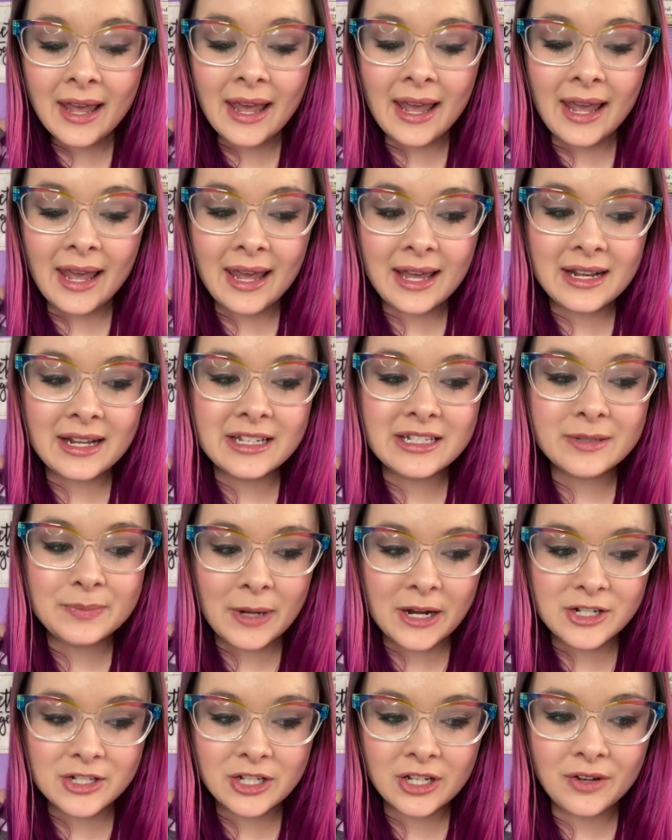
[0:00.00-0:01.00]
And
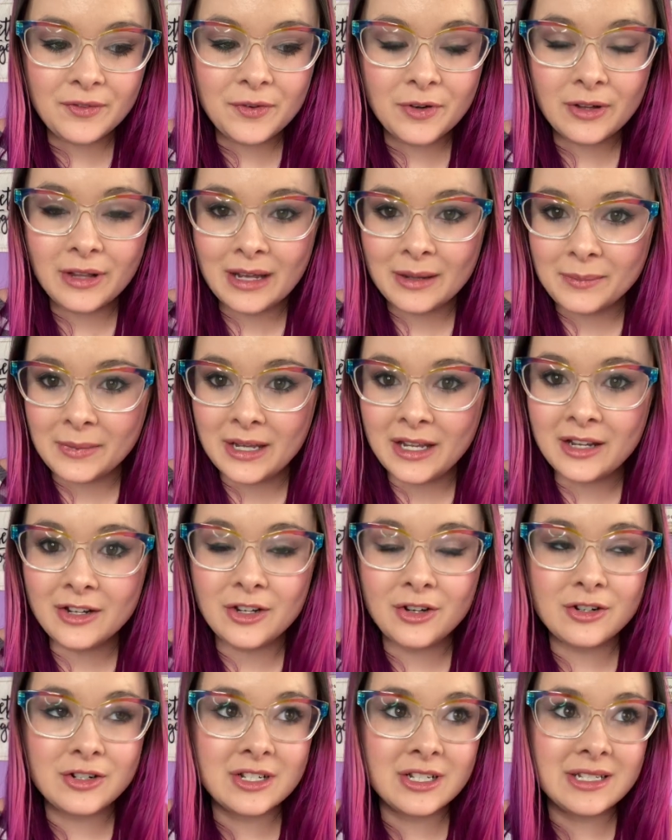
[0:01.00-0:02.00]
especially if you're like me and
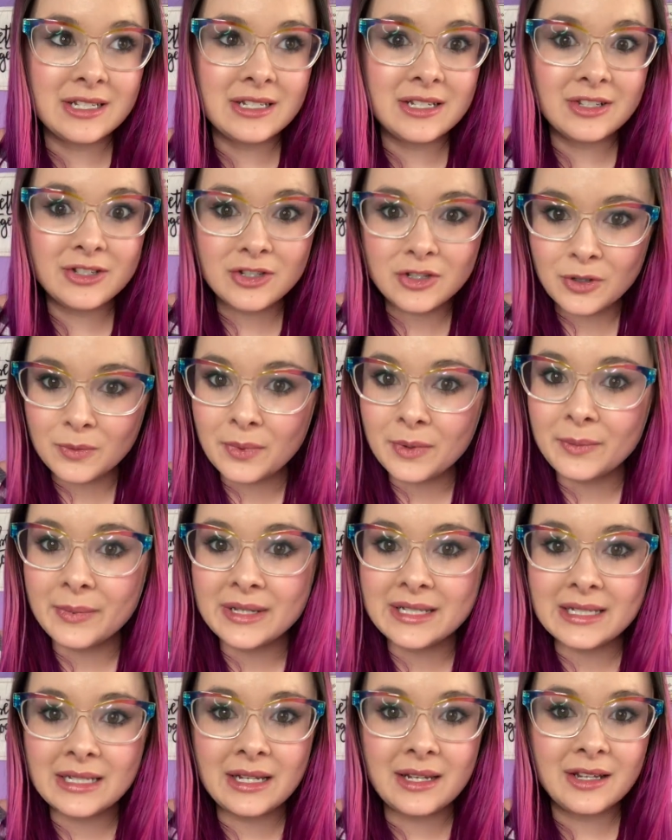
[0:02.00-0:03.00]
you're just super
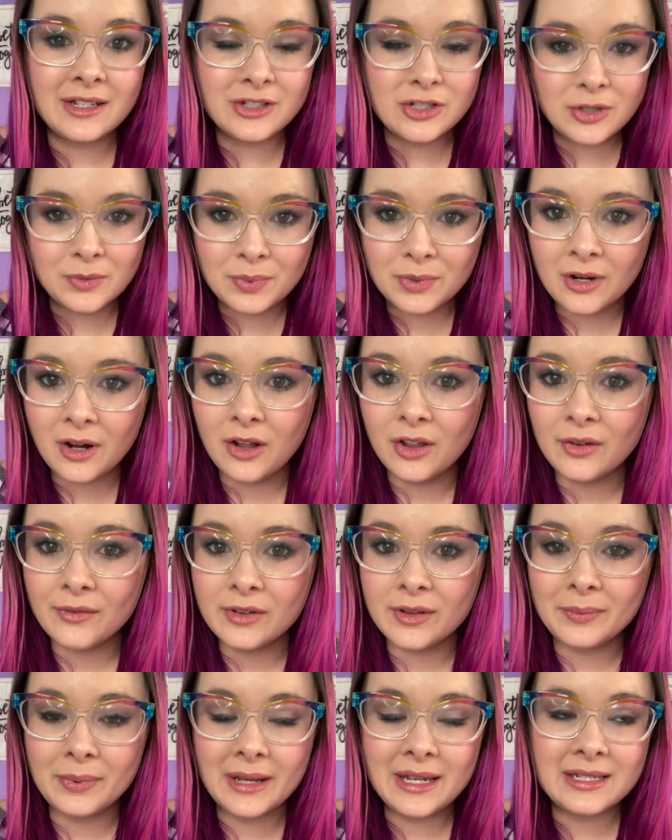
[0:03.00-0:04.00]
busy and super all over
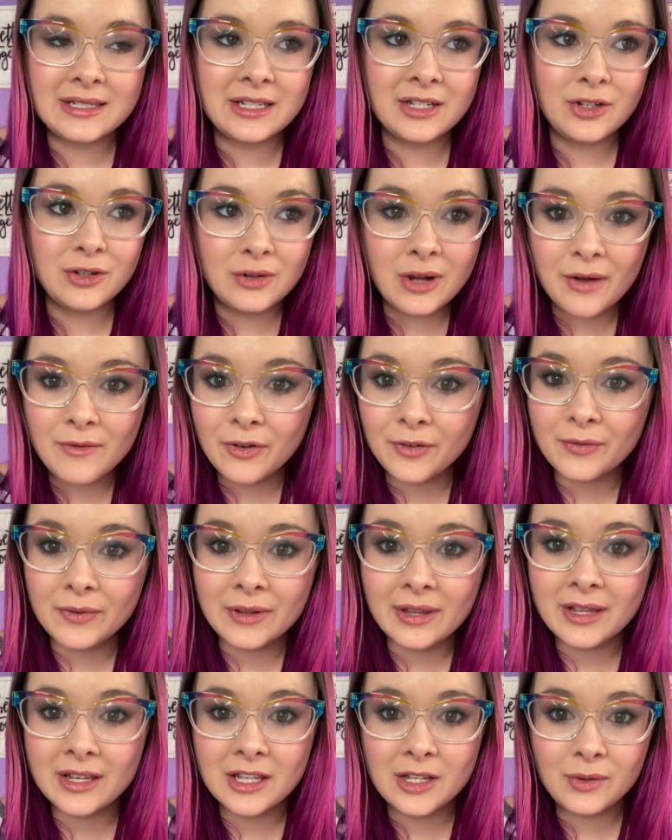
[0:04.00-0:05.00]
the place and you never
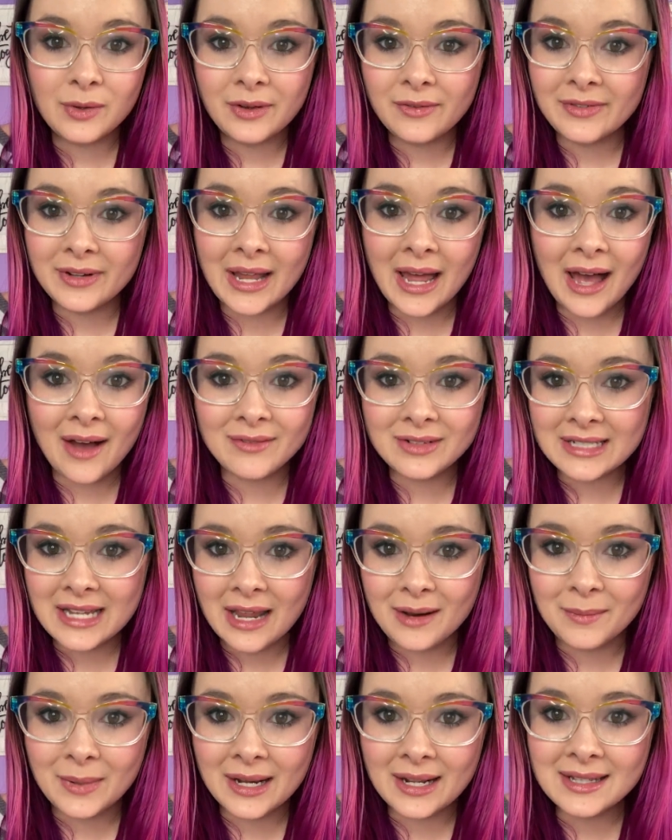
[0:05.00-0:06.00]
feel like you even have
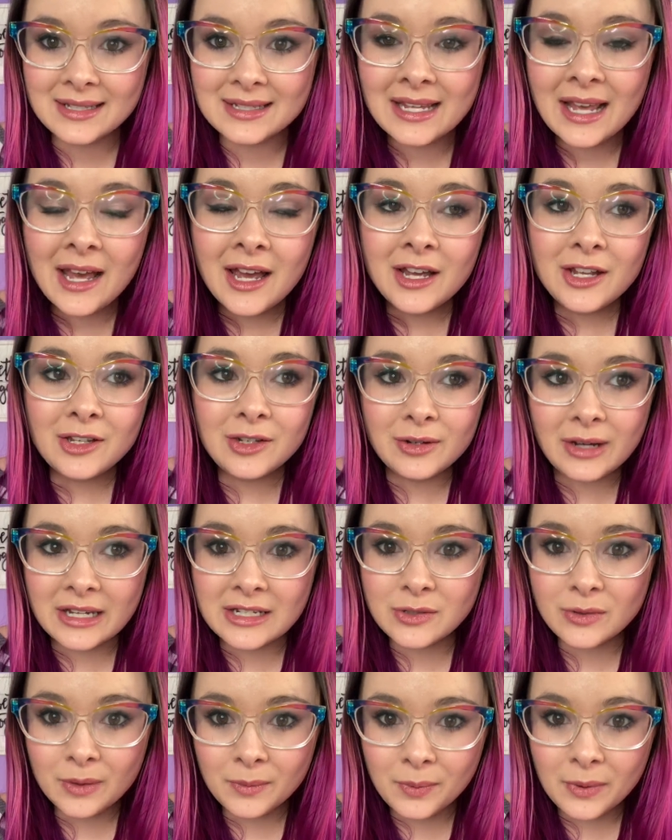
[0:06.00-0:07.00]
10 minutes, you get
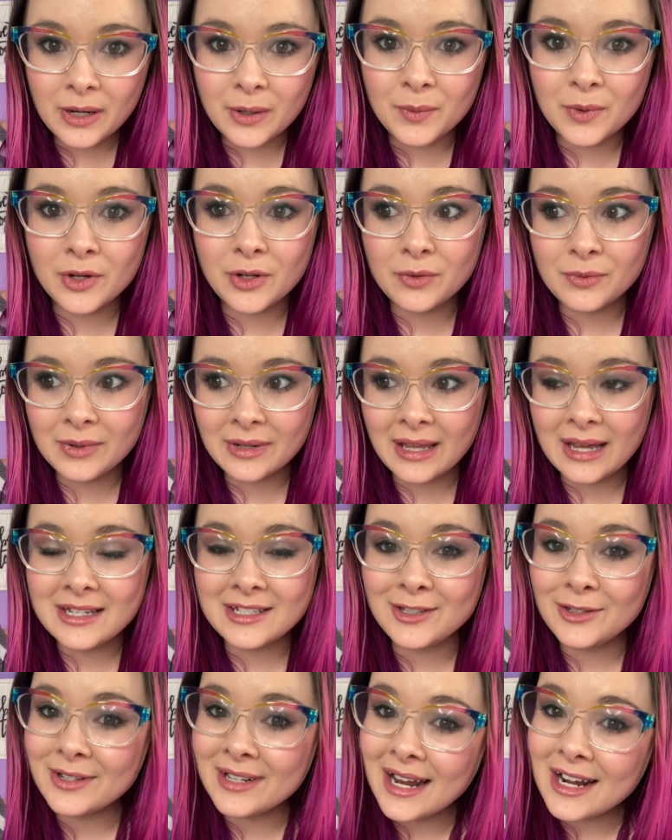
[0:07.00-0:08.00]
to a point where you
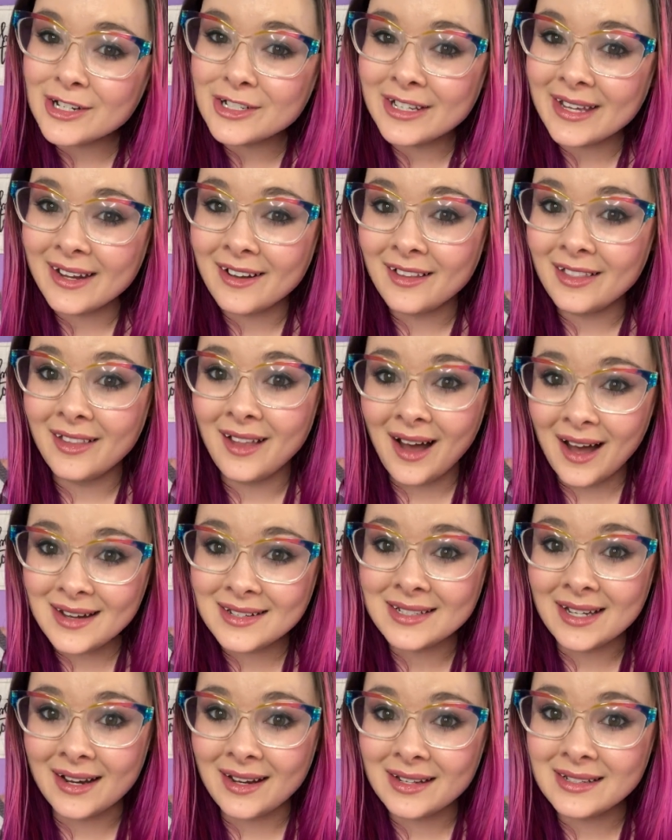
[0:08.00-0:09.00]
realize you can actually get a lot
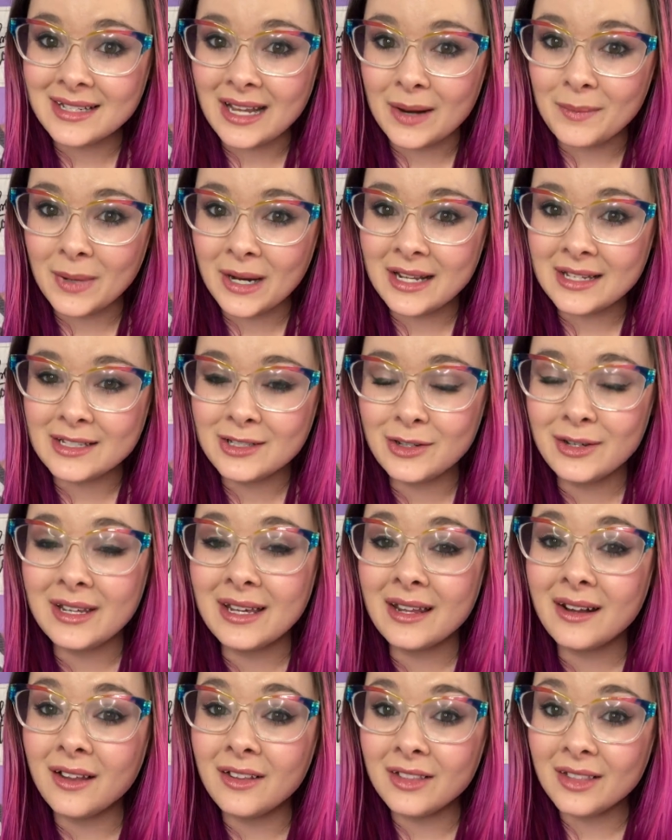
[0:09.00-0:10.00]
done in 10 minutes. You can
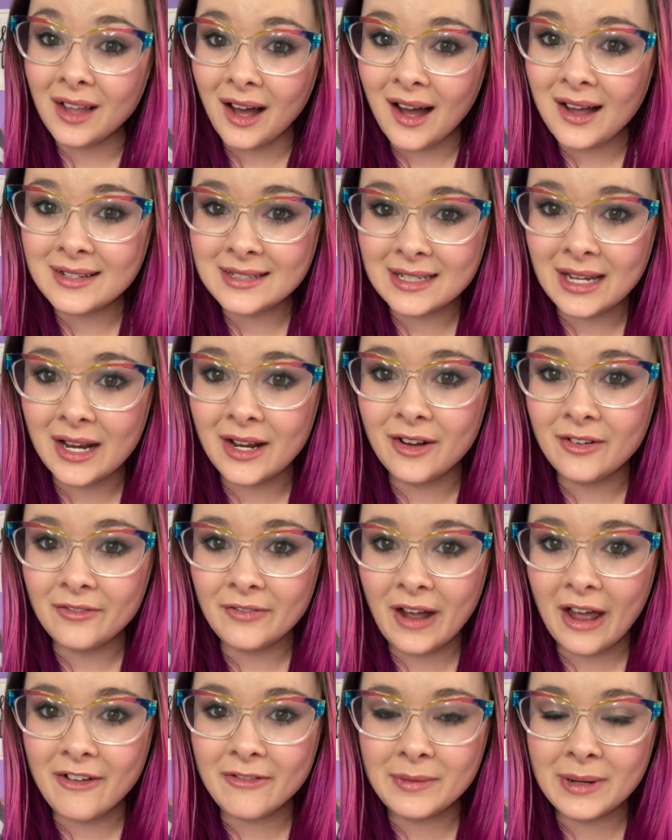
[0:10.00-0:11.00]
get a lot done in
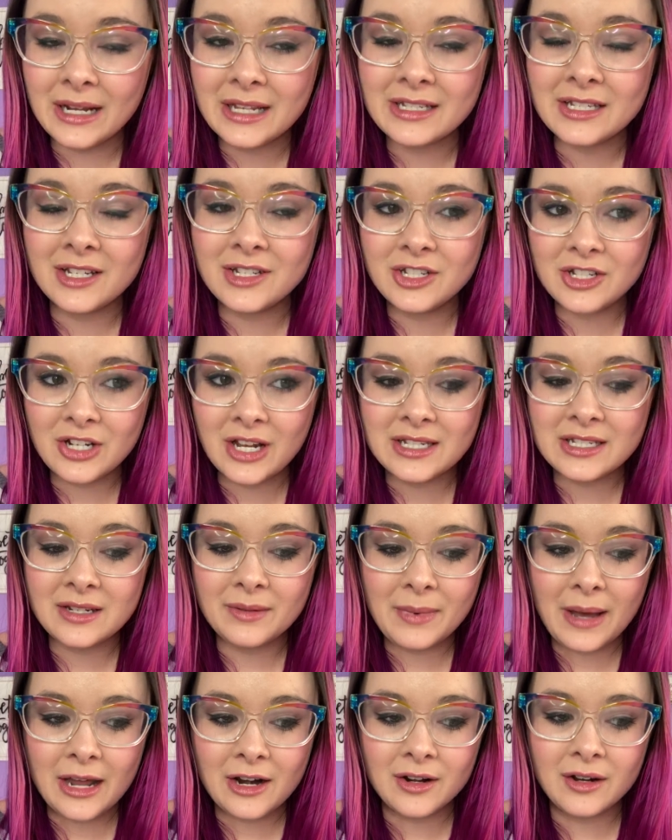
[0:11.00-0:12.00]
5 minutes. It's just a
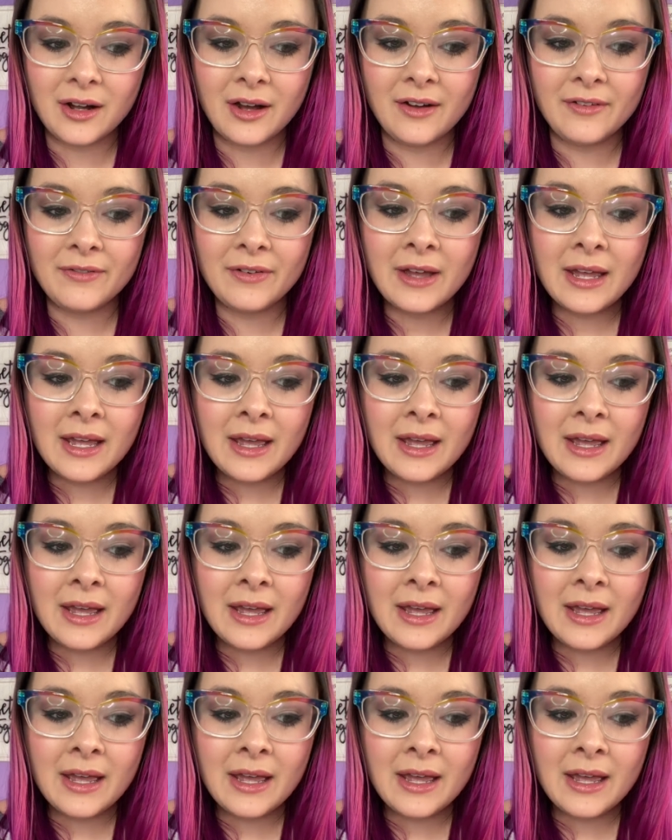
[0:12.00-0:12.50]
matter of